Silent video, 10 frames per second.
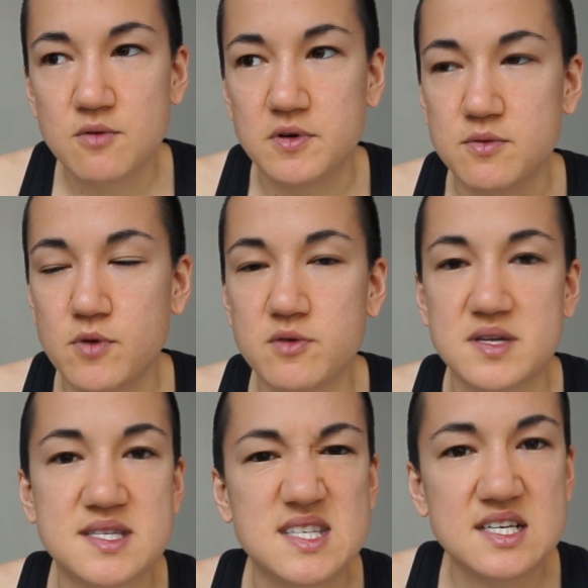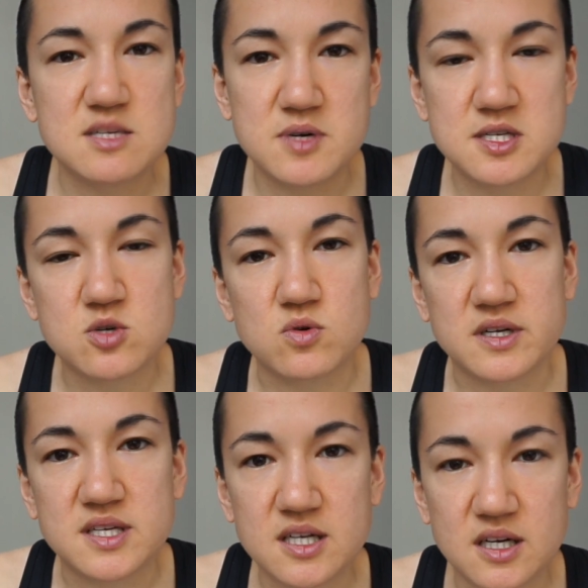With whether it's 6 months or
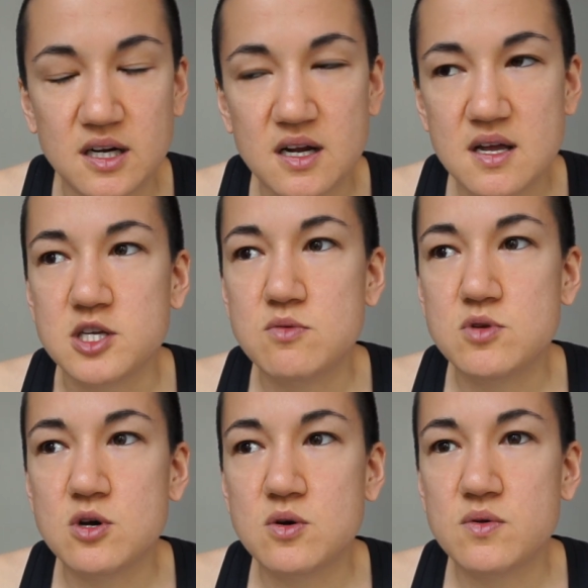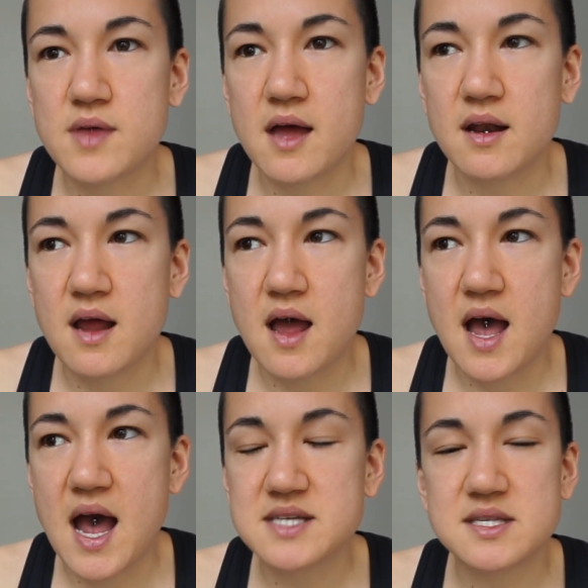a year, you know that
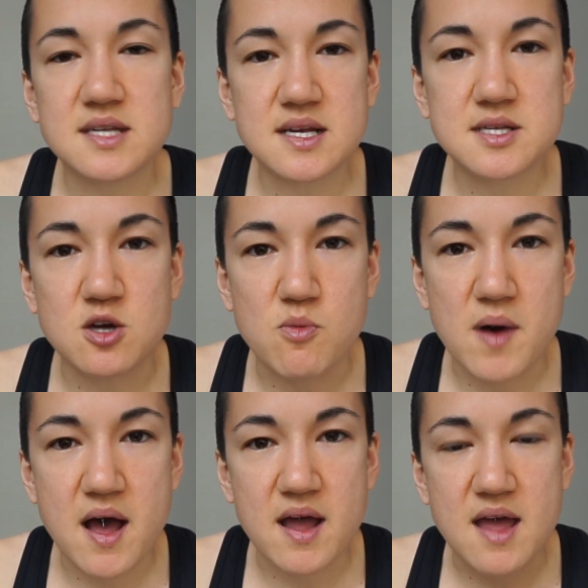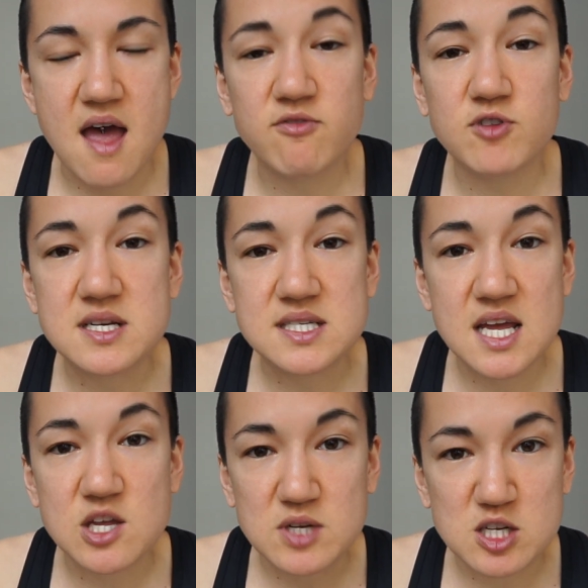as the days go by, every day
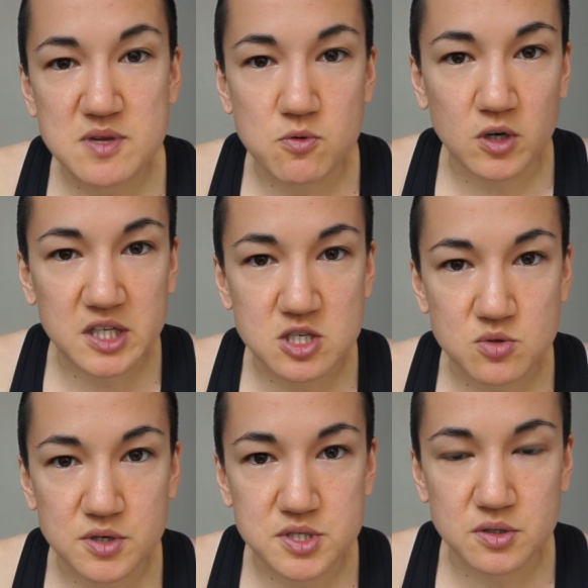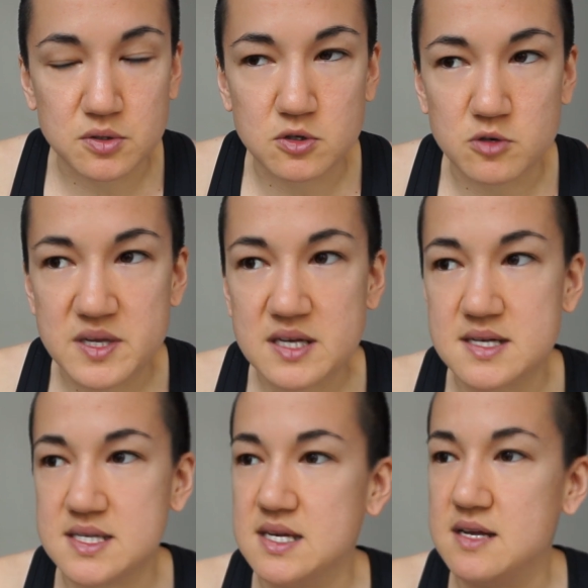you need to be working towards your goal,
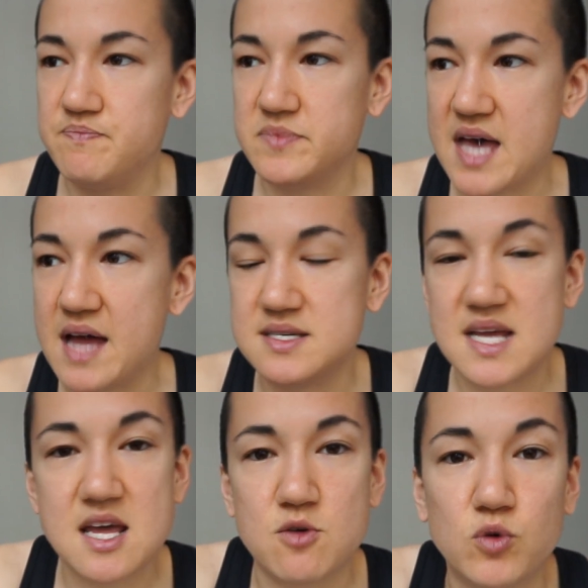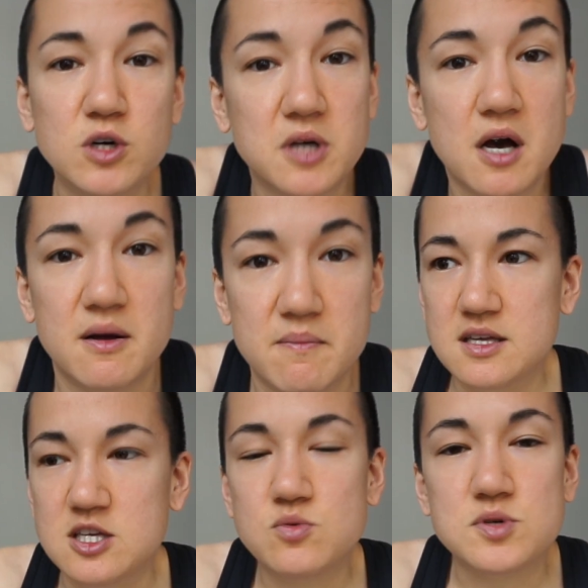because that day will come.
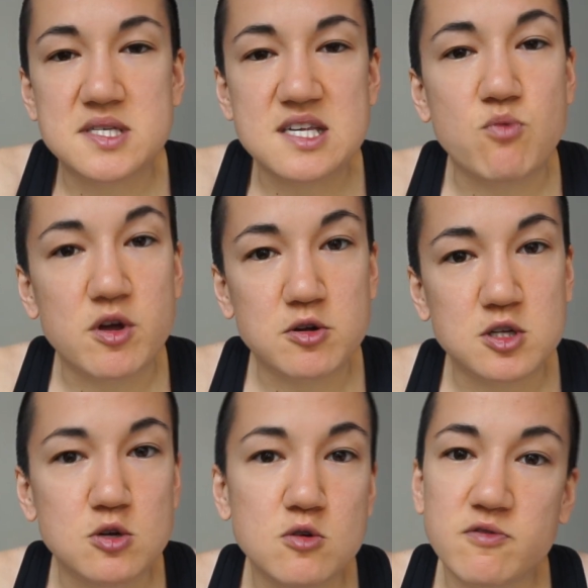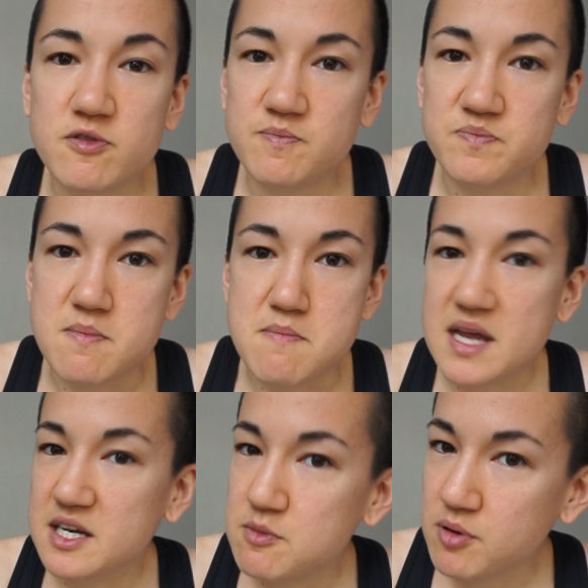You will see whether you've
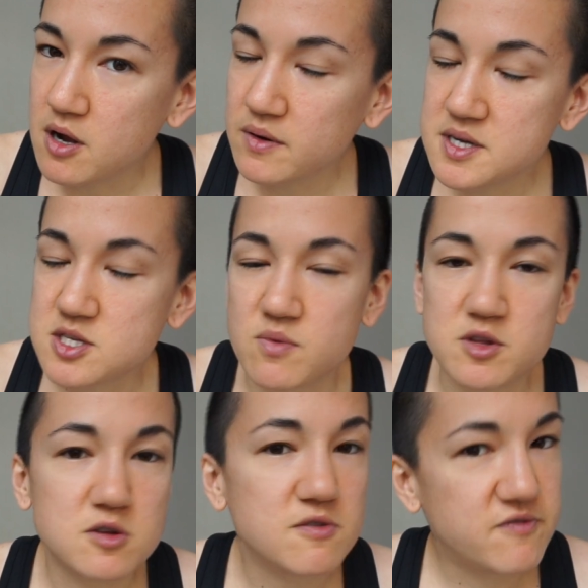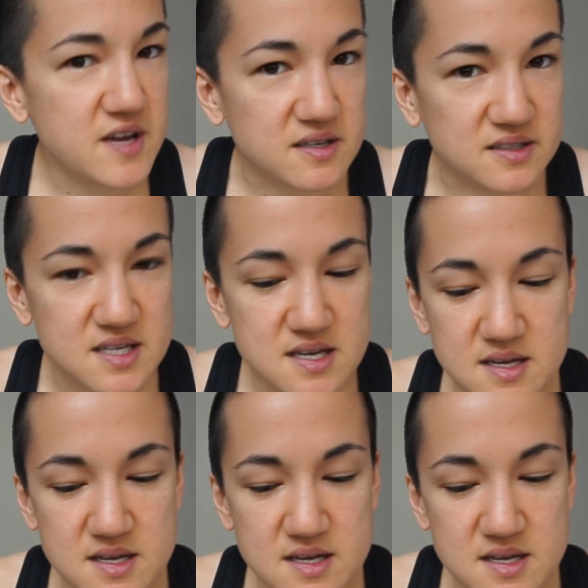made any progress or whether you've failed.